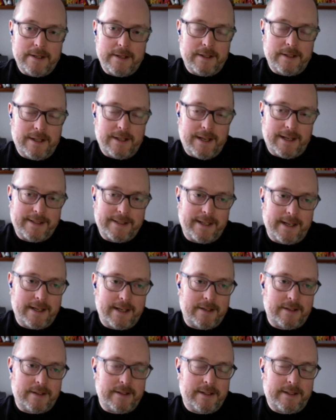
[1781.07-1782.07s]
classic
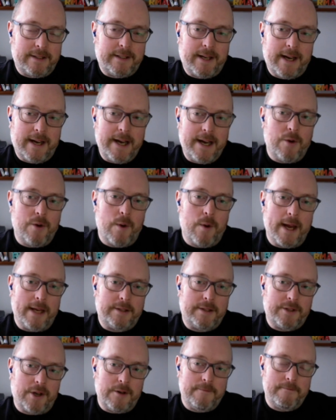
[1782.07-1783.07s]
takeaway.
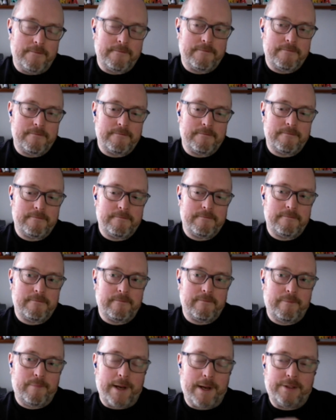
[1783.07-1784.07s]
So
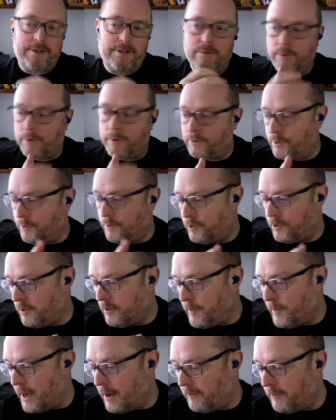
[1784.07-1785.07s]
based on what we're talking
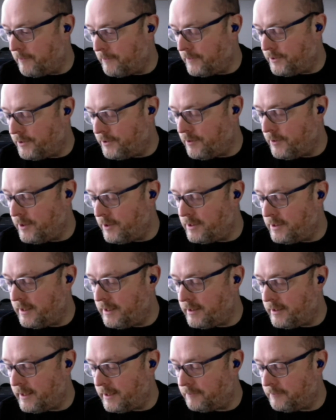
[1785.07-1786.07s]
about, someone is
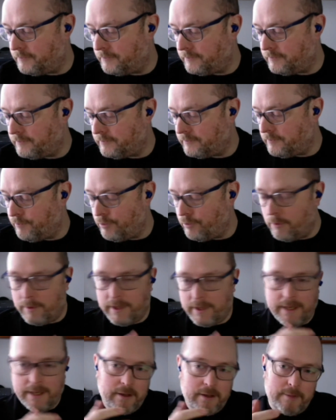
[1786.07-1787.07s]
listening,
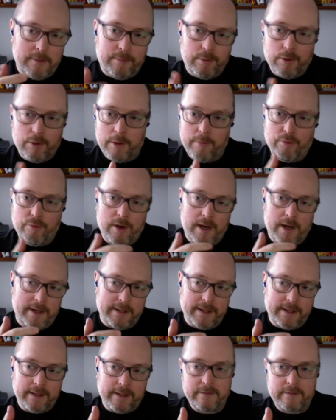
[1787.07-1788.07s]
probably in an employer
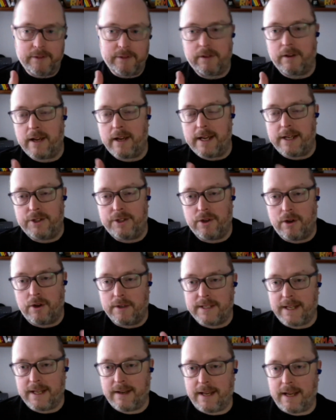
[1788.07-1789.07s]
branding, you know, HR,
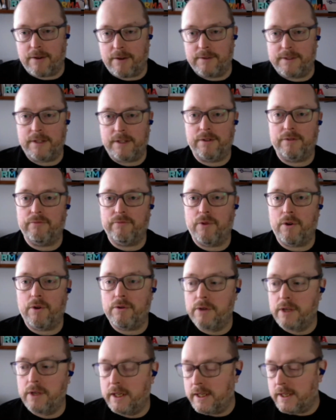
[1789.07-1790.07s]
talent acquisition
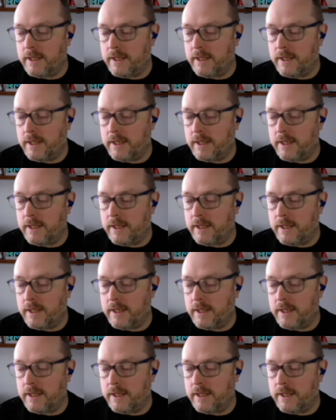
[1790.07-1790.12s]
role,